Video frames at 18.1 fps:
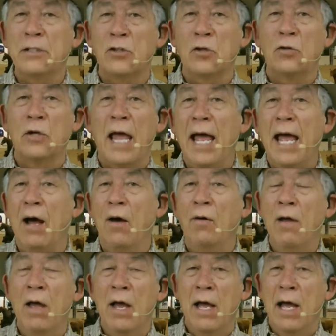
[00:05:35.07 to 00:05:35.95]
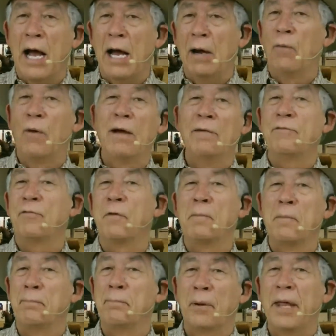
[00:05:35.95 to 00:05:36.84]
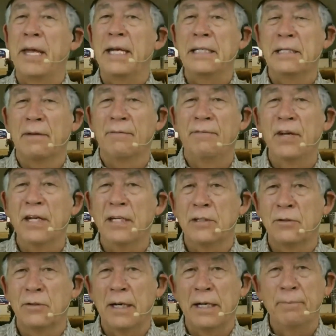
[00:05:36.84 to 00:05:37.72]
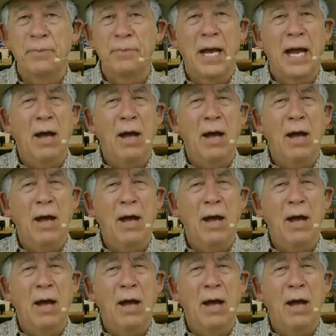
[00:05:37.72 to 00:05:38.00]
so now I run from a place of victory.